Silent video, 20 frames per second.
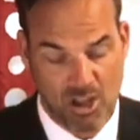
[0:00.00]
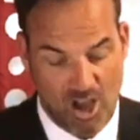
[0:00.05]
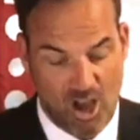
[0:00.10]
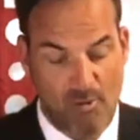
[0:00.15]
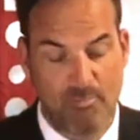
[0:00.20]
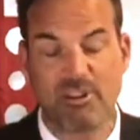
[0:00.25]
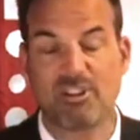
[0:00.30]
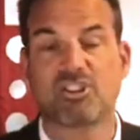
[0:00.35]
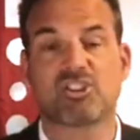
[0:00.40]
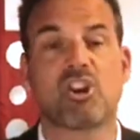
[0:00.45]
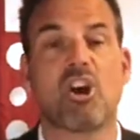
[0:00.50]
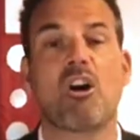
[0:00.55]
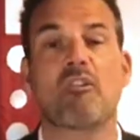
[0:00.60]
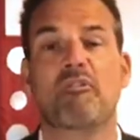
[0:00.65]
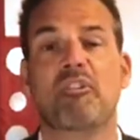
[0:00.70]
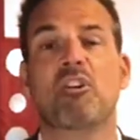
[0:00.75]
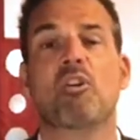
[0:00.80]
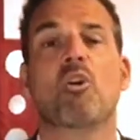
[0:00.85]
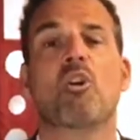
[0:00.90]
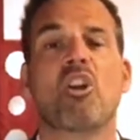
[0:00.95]
I've been
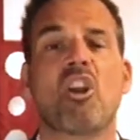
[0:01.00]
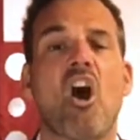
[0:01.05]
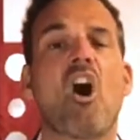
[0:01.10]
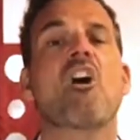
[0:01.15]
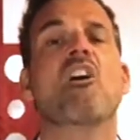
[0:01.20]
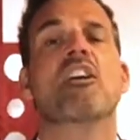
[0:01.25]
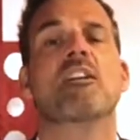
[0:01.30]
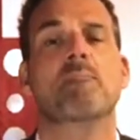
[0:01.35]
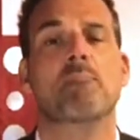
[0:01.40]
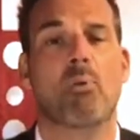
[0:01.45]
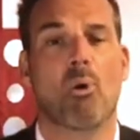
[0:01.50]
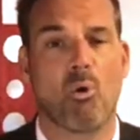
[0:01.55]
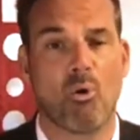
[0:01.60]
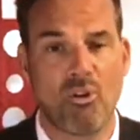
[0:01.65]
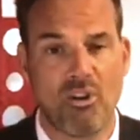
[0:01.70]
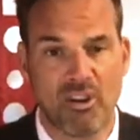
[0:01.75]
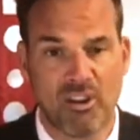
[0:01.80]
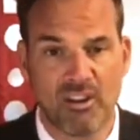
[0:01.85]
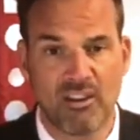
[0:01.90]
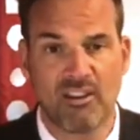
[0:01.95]
surfing on an ironing board
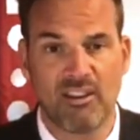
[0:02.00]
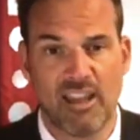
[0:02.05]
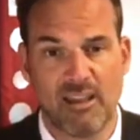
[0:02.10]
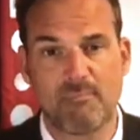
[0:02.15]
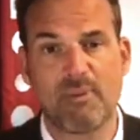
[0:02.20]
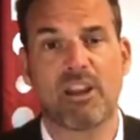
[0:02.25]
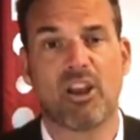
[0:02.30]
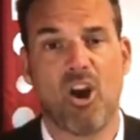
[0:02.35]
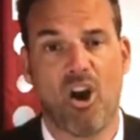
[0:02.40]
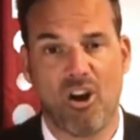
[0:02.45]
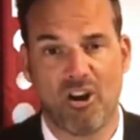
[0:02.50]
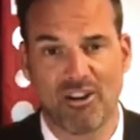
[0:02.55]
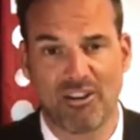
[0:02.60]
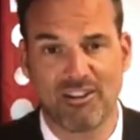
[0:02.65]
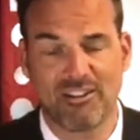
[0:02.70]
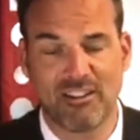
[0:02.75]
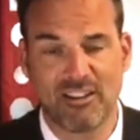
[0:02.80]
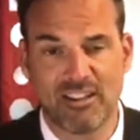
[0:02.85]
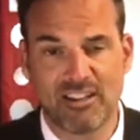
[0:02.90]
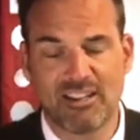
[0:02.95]
in my
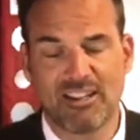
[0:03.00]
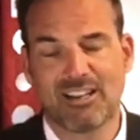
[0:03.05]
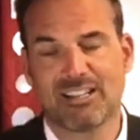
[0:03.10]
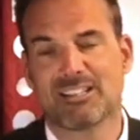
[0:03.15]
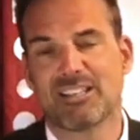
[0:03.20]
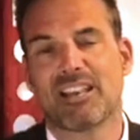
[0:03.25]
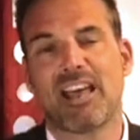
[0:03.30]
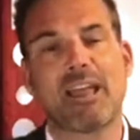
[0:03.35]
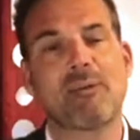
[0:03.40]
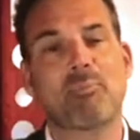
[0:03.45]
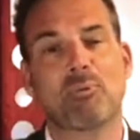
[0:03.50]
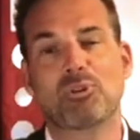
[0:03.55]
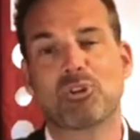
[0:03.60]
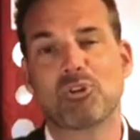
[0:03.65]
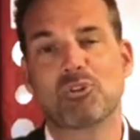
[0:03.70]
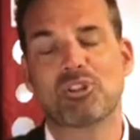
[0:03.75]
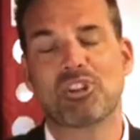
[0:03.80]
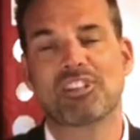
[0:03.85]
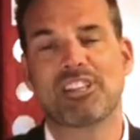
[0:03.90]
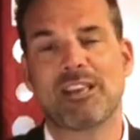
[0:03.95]
garden. And today,
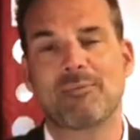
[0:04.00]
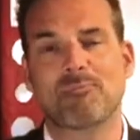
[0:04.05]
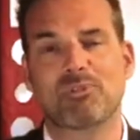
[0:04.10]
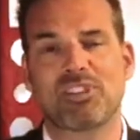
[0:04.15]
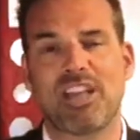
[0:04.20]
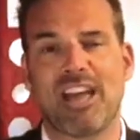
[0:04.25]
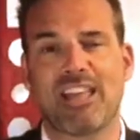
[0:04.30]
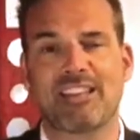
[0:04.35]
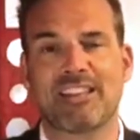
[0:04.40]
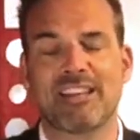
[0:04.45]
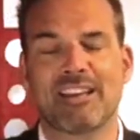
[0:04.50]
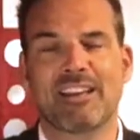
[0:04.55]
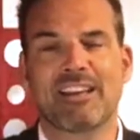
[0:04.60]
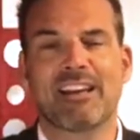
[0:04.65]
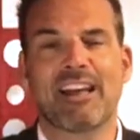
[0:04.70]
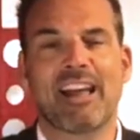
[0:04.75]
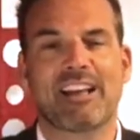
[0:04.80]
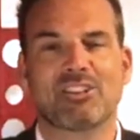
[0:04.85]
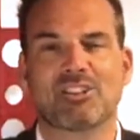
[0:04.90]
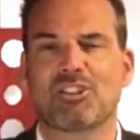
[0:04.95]
producer Tim said,
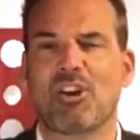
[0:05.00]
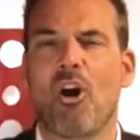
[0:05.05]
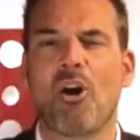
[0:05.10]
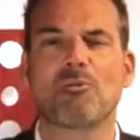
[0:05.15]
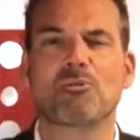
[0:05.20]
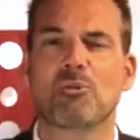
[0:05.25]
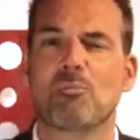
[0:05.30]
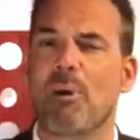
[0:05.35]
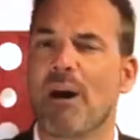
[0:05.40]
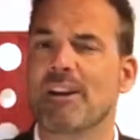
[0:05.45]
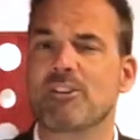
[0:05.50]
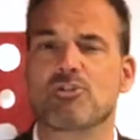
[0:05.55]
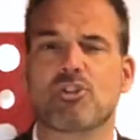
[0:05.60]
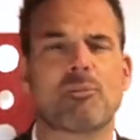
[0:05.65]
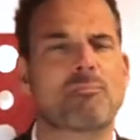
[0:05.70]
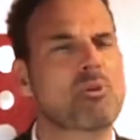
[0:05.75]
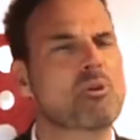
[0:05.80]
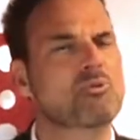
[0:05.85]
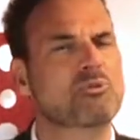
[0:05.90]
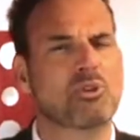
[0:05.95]
it's time to pay
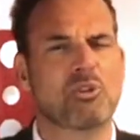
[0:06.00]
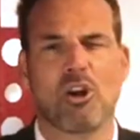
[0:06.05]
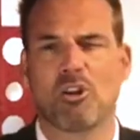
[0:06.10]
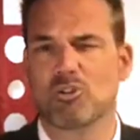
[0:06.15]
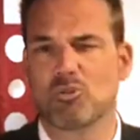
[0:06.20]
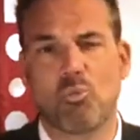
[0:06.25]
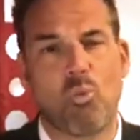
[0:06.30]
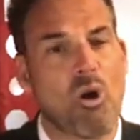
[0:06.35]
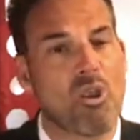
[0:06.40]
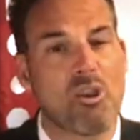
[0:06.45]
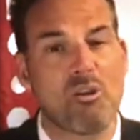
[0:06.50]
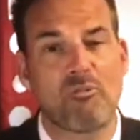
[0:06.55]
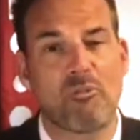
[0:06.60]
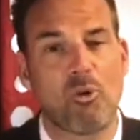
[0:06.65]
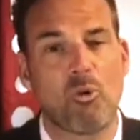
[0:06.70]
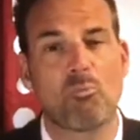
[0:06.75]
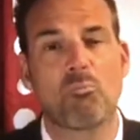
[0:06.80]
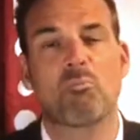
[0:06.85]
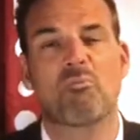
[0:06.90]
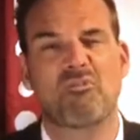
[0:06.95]
tribute to those
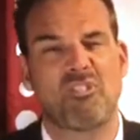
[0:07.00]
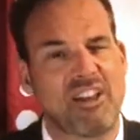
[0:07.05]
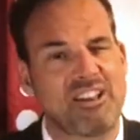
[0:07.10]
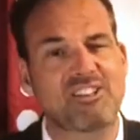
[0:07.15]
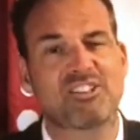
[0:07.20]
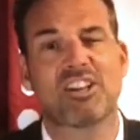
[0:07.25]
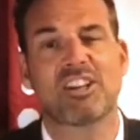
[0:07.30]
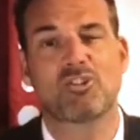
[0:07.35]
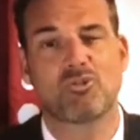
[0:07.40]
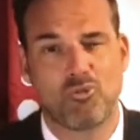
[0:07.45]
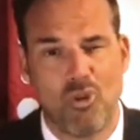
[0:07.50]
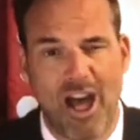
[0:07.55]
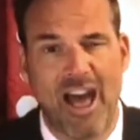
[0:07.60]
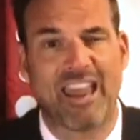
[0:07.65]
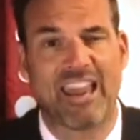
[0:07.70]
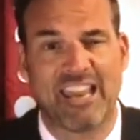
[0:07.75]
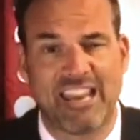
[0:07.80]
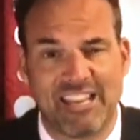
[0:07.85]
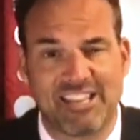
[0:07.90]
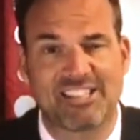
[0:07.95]
wonderful vintage
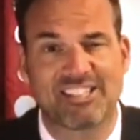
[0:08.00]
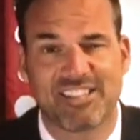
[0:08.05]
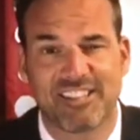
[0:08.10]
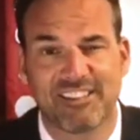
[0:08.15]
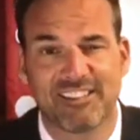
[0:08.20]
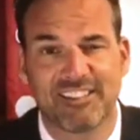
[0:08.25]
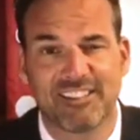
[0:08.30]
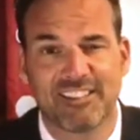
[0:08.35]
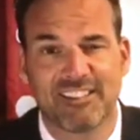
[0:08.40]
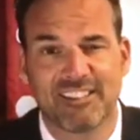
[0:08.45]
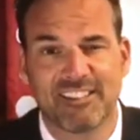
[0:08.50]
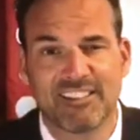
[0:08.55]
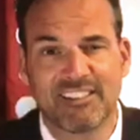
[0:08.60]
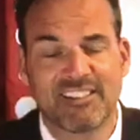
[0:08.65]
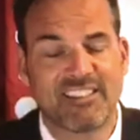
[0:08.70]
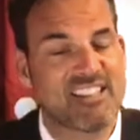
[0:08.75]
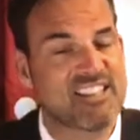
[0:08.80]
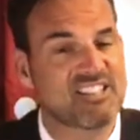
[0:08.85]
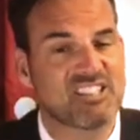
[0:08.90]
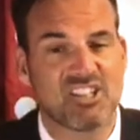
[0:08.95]
rallies.
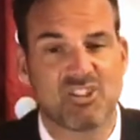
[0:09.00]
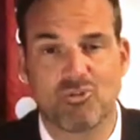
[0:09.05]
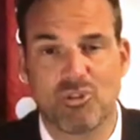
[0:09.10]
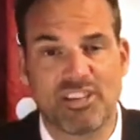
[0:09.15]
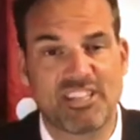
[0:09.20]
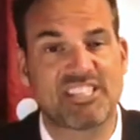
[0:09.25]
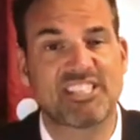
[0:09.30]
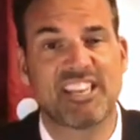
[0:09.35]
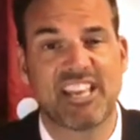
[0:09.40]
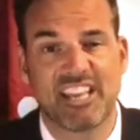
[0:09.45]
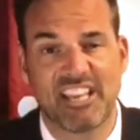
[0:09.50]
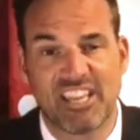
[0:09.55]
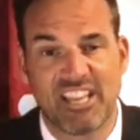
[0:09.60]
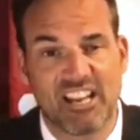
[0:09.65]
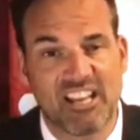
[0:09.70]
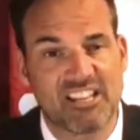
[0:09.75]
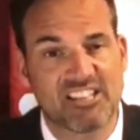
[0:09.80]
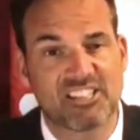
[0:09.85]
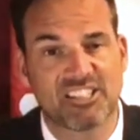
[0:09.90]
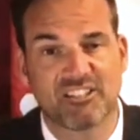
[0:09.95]
This is
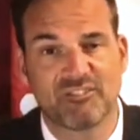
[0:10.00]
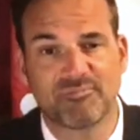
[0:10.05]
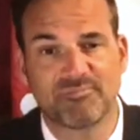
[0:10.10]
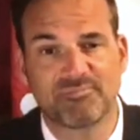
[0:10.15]
ridiculous.